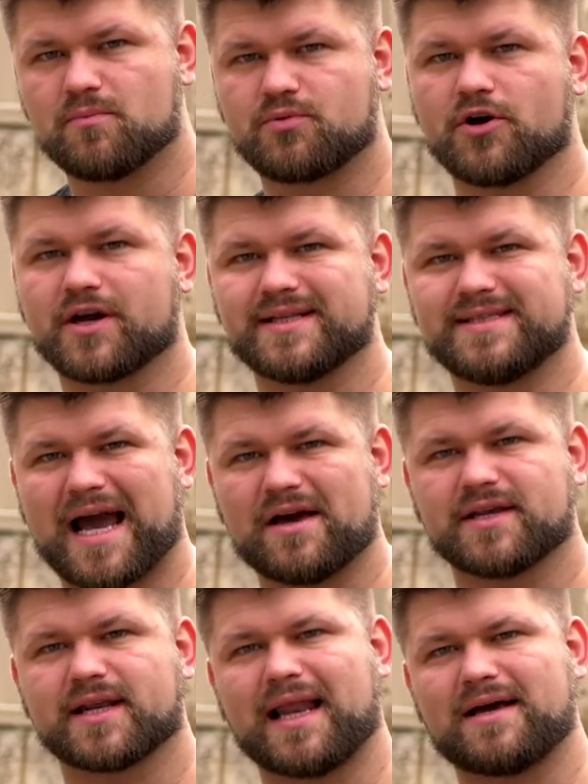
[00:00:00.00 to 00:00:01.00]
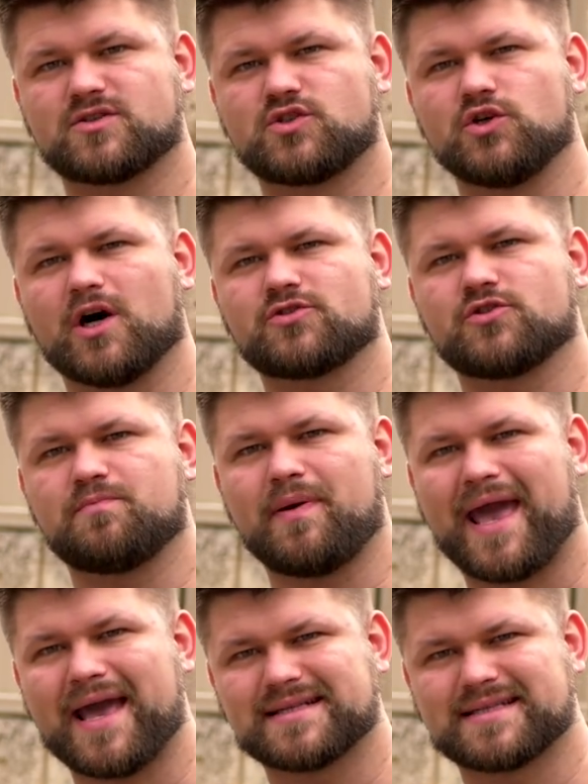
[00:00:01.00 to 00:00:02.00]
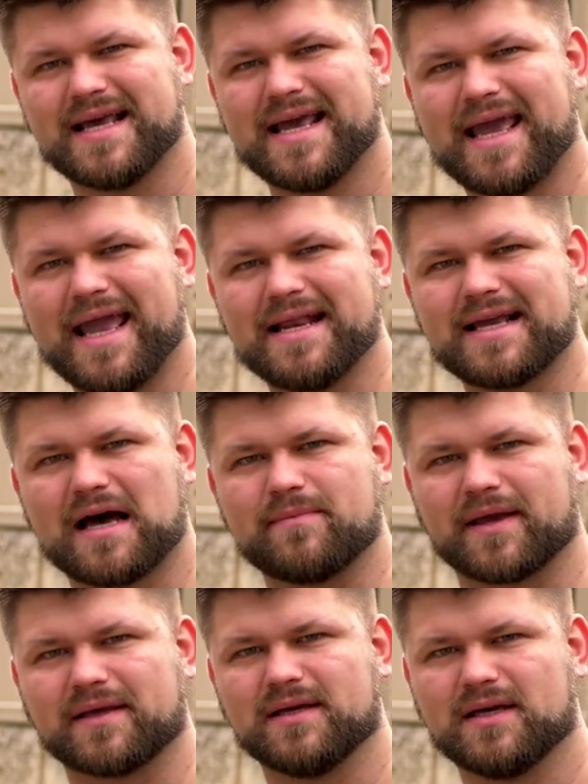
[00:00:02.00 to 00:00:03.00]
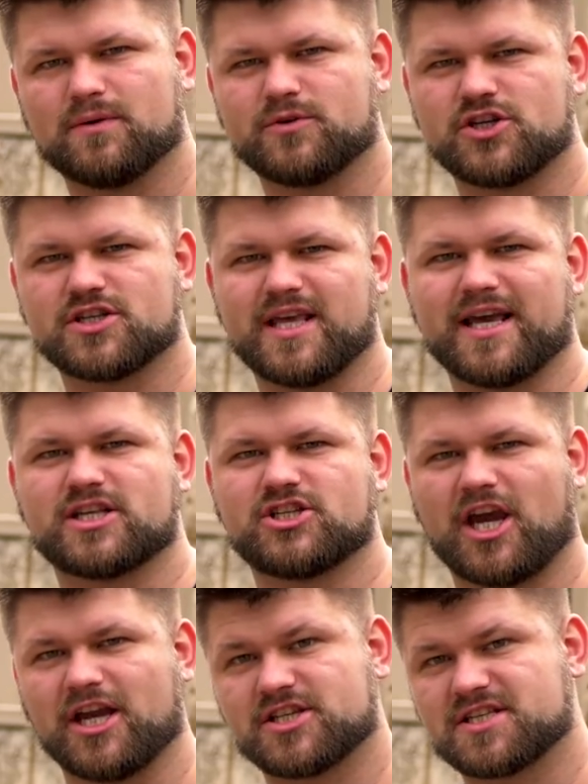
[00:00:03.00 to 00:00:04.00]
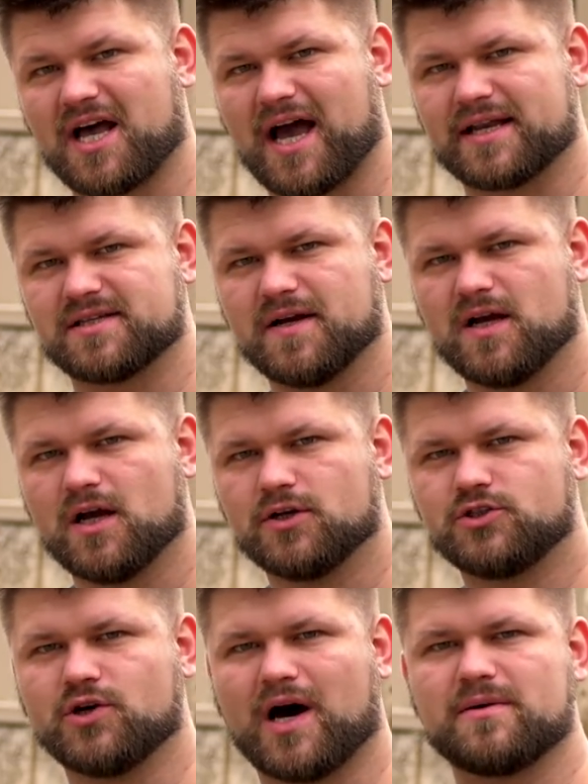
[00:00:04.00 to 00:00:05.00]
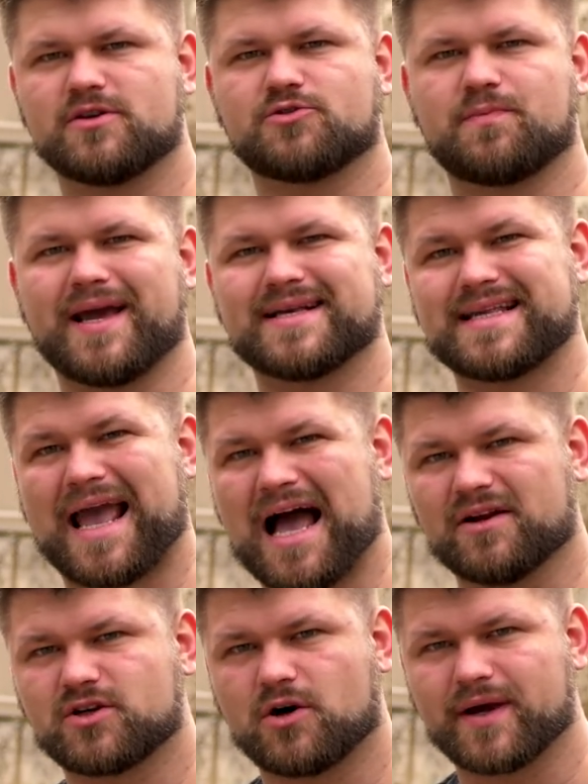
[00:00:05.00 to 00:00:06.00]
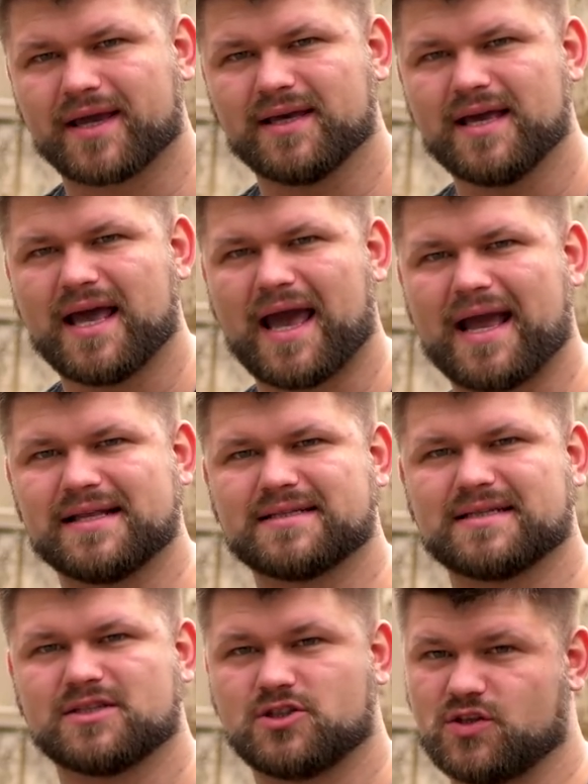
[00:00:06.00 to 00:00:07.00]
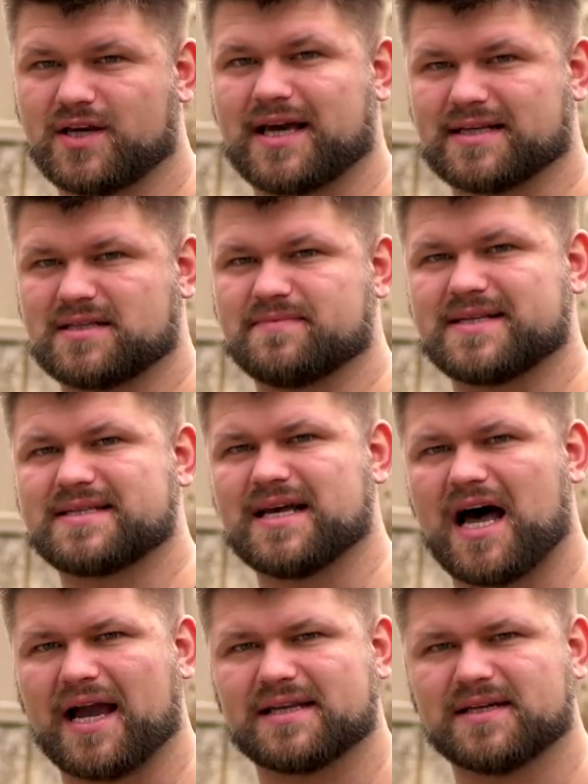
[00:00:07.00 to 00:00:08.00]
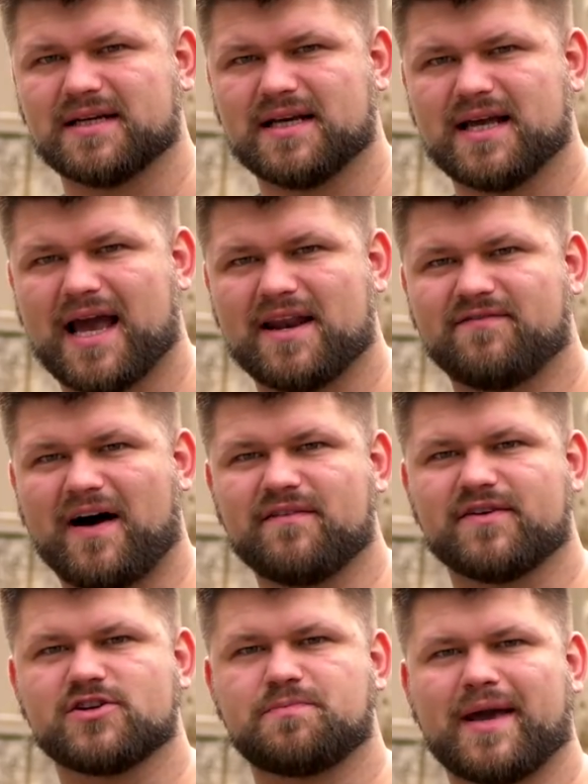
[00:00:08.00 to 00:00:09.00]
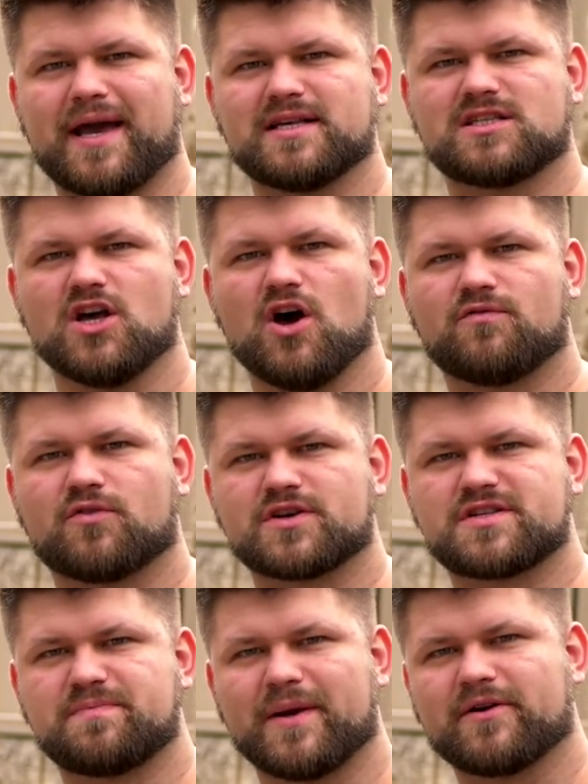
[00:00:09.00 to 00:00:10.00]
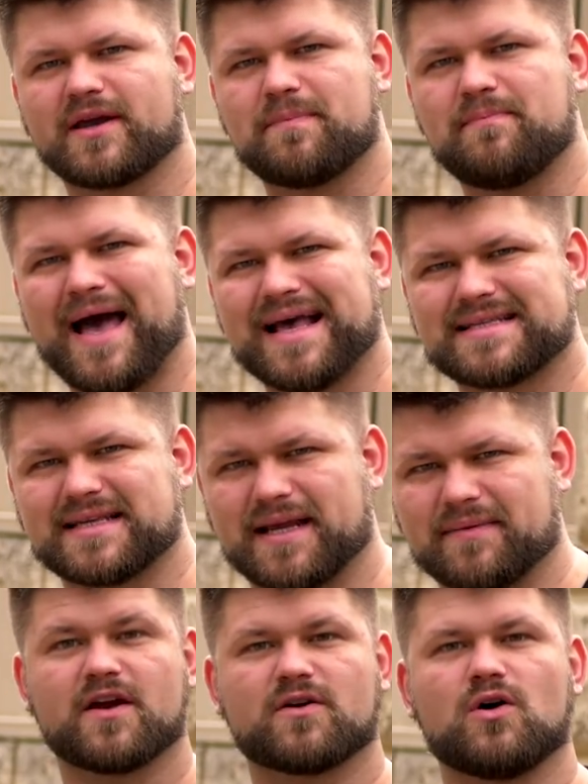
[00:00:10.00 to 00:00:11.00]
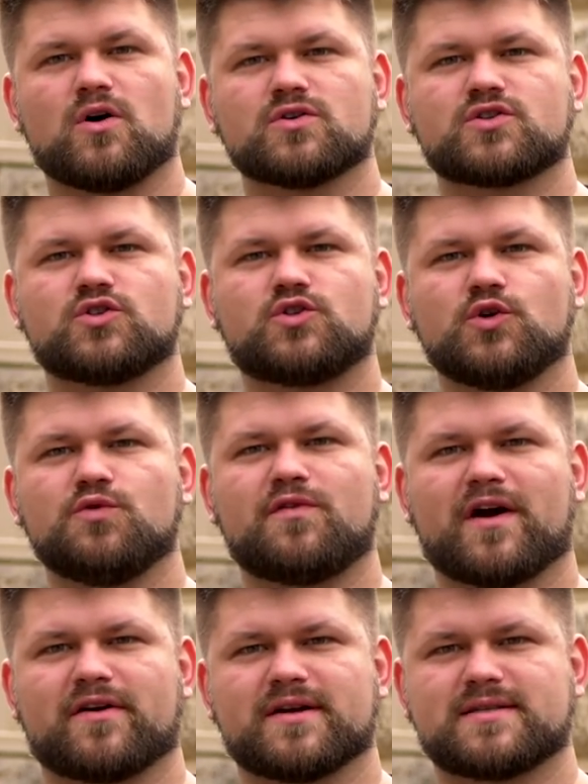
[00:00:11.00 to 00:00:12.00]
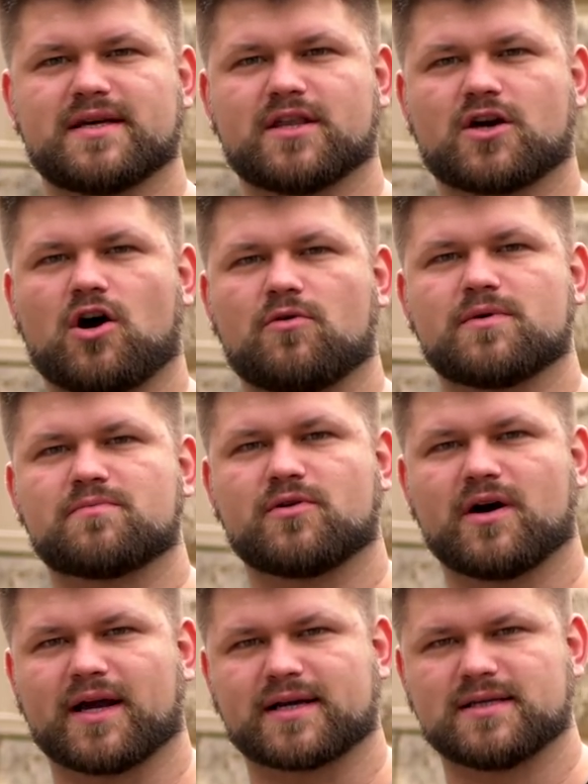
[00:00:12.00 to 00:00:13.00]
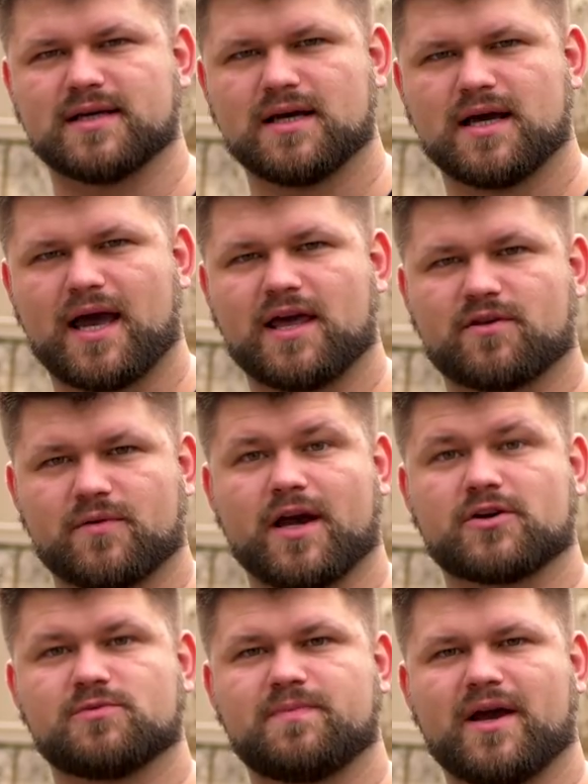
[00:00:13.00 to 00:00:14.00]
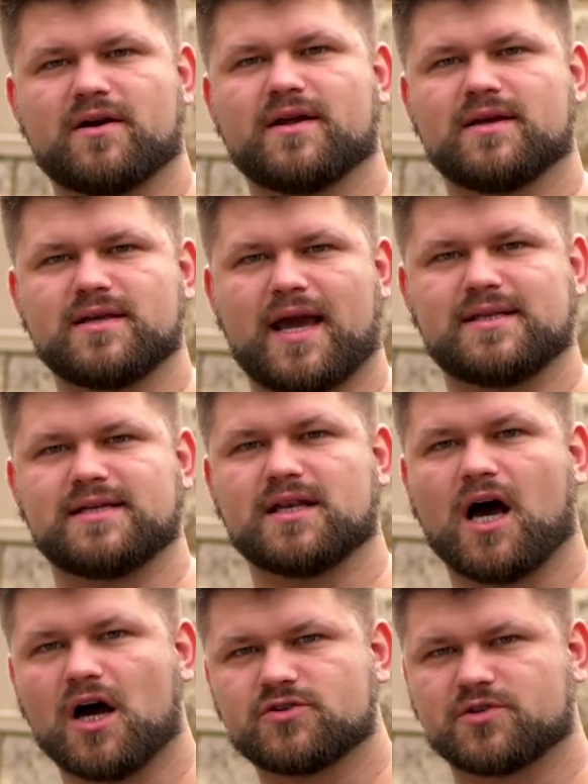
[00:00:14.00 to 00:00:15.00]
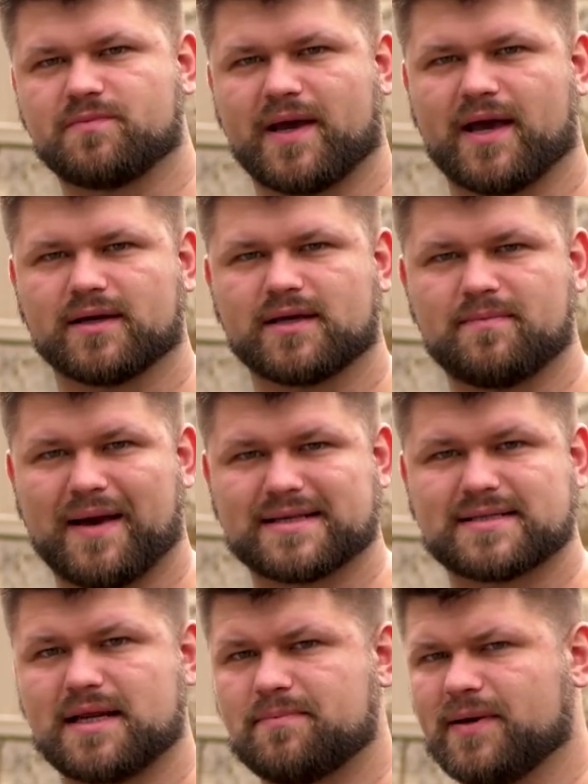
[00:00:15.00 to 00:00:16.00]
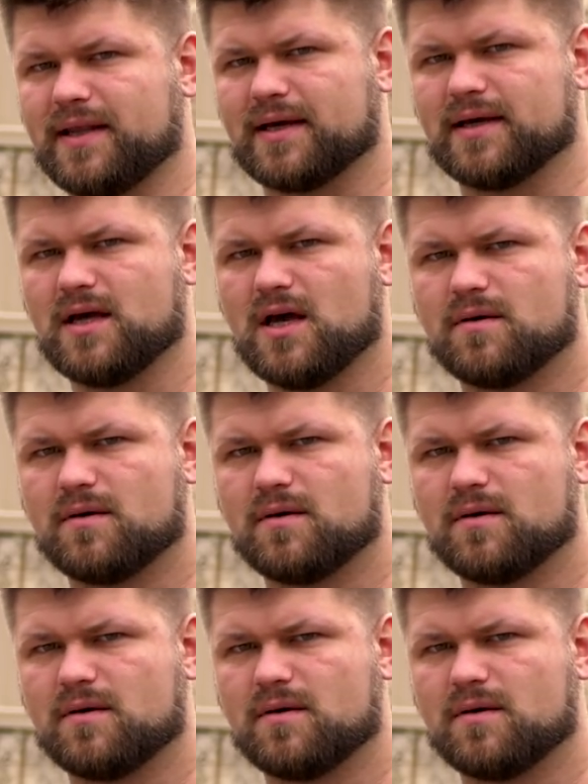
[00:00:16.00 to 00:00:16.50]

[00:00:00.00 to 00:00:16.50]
Broken down, it allows 200 pairs incoming, which is the exchange side, 200 pairs outgoing and to the customer side, and 500 pairs for spare capacity. There are also two variants in the common product, a 300 pair and an 1800 pair capacity pillar.